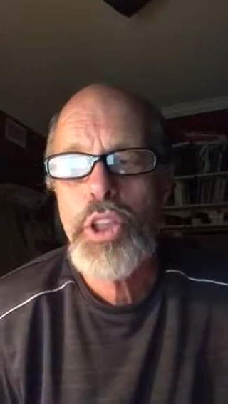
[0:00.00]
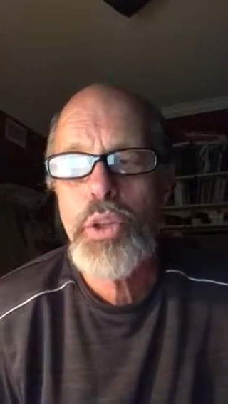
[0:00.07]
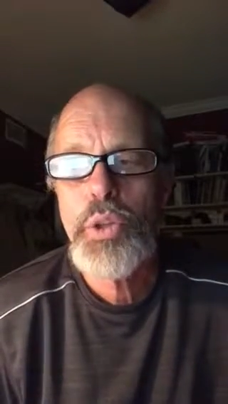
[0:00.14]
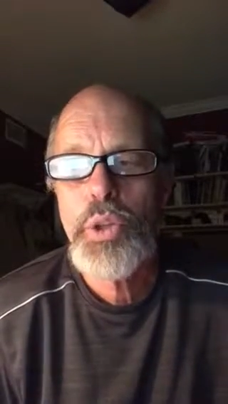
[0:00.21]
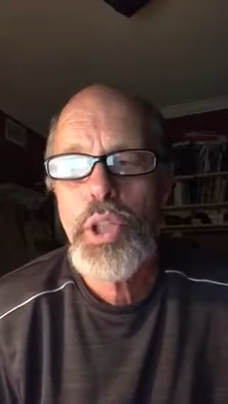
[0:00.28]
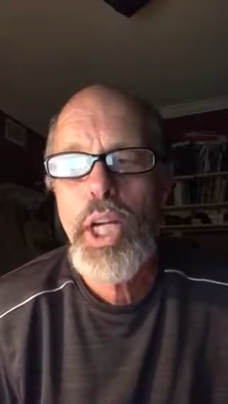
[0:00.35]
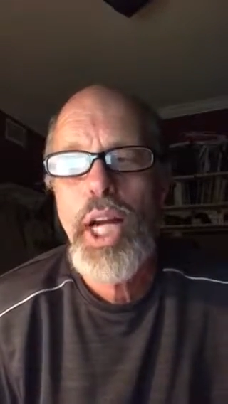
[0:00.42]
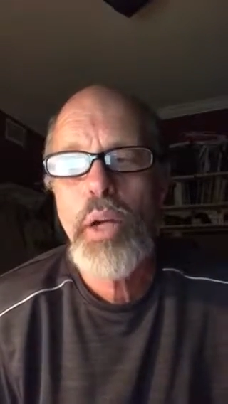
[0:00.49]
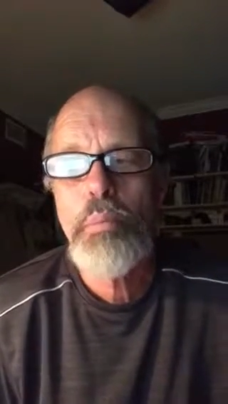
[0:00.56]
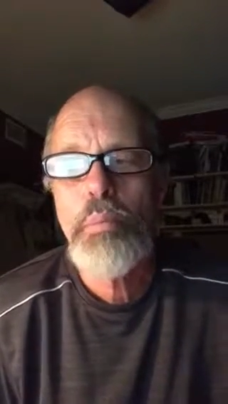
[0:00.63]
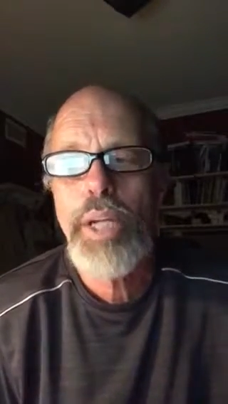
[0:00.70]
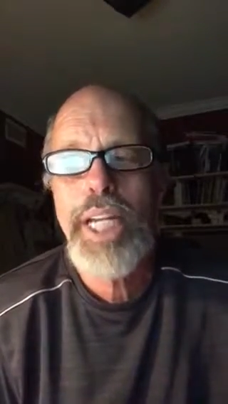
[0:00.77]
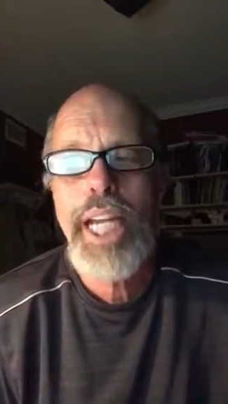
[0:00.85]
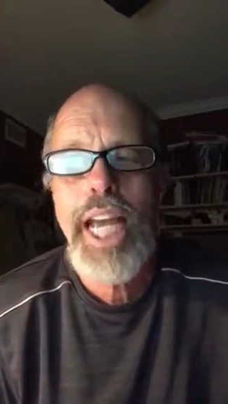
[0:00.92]
you shall
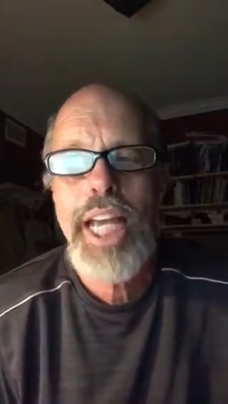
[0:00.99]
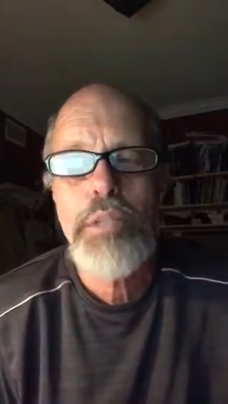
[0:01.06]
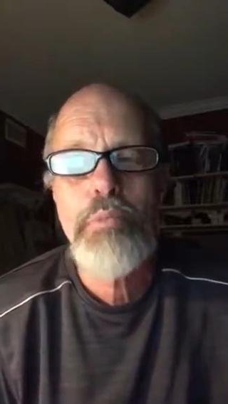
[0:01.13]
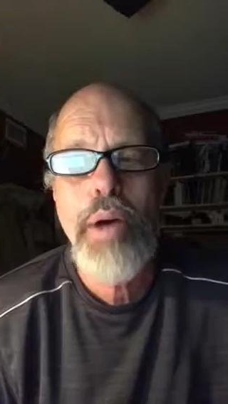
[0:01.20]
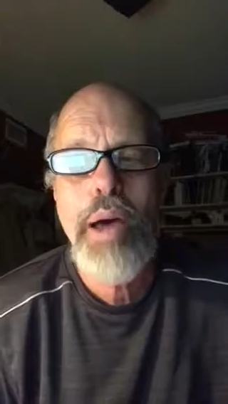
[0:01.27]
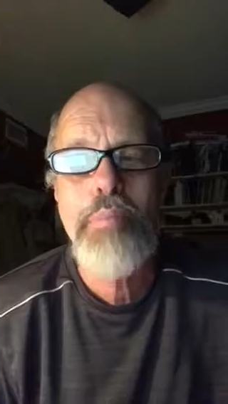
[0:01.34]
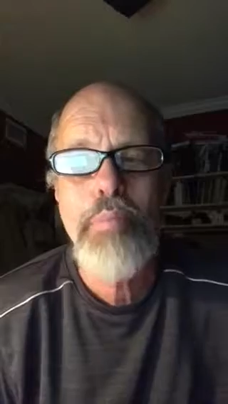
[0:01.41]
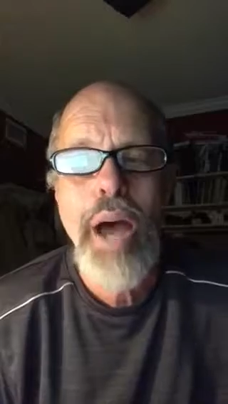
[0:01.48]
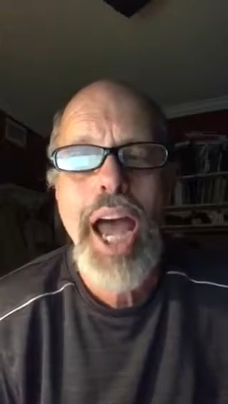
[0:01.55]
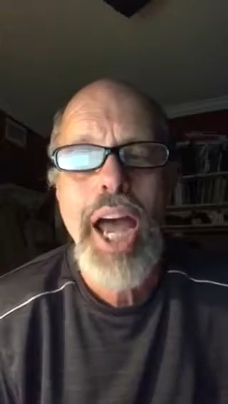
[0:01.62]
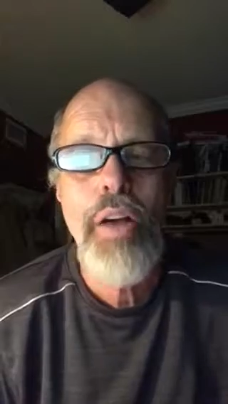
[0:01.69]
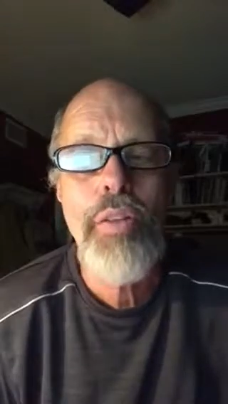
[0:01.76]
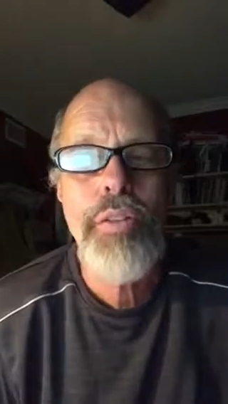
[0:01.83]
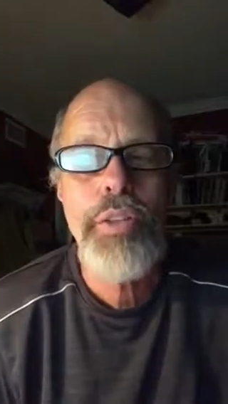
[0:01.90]
be as my
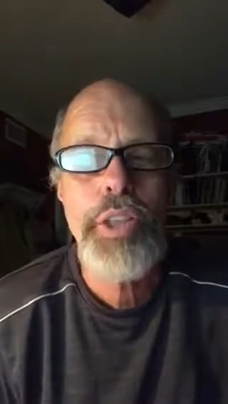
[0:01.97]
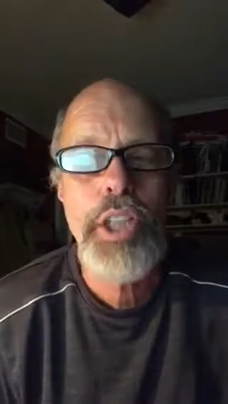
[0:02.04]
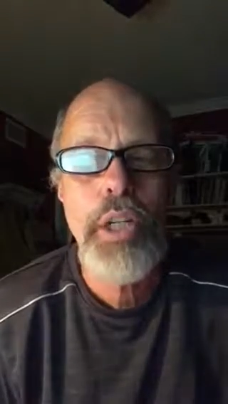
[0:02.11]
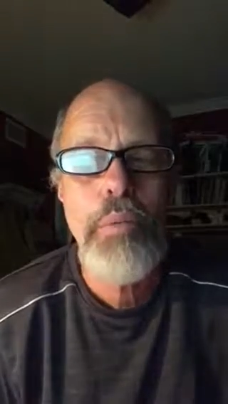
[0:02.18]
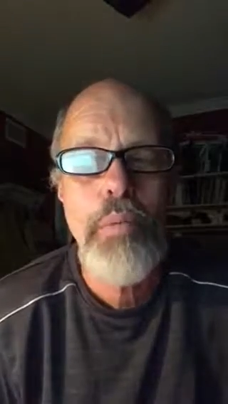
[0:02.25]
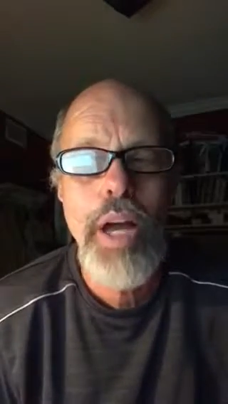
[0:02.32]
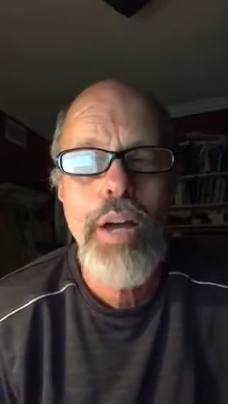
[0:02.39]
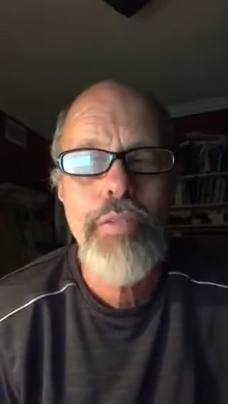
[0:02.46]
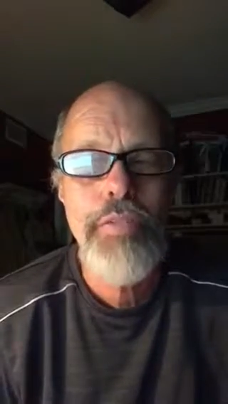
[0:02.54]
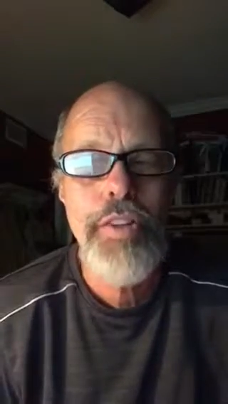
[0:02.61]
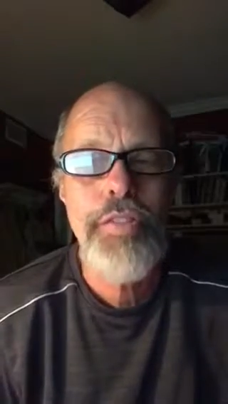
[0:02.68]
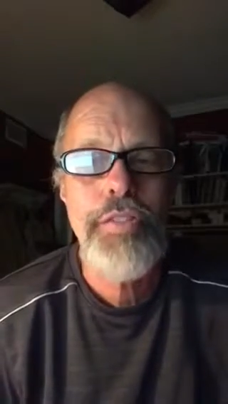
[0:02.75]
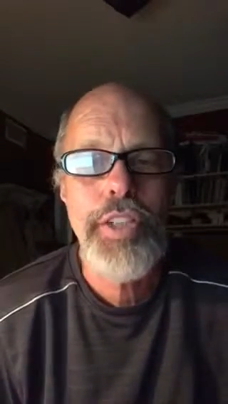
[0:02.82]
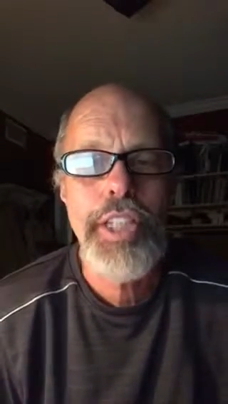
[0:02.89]
mouth." Jeremiah
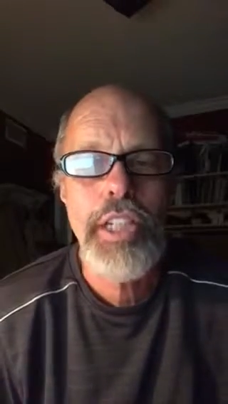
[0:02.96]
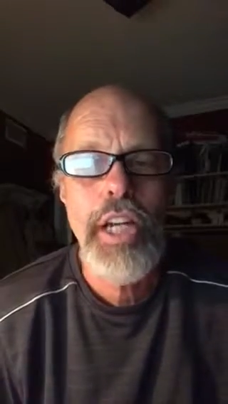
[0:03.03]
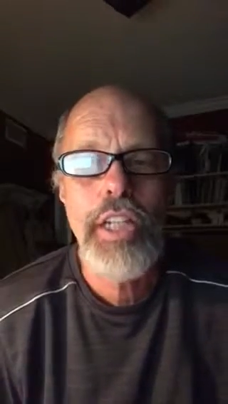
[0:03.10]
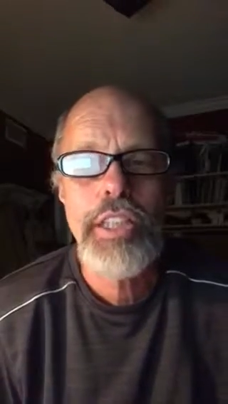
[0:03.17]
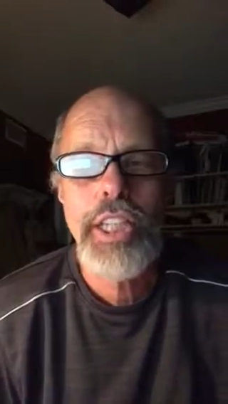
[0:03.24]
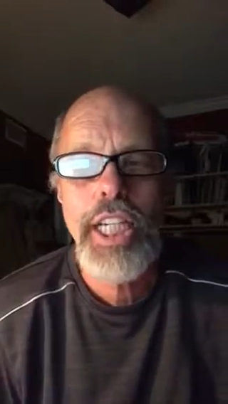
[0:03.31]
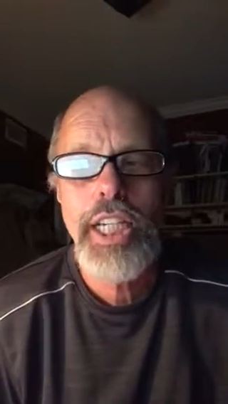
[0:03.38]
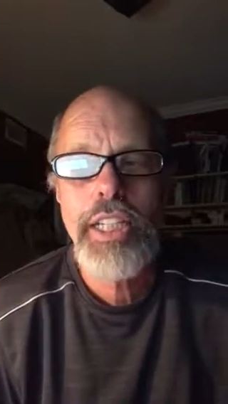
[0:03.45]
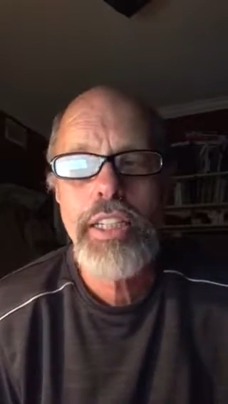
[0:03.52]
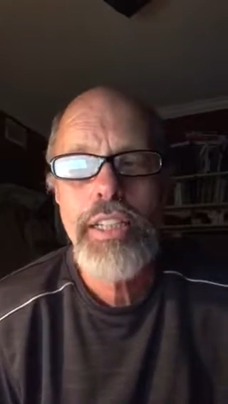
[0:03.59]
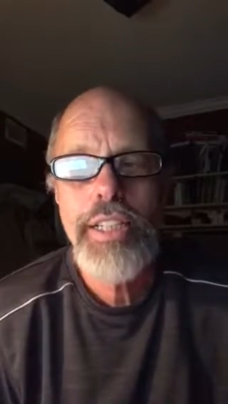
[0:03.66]
15:19.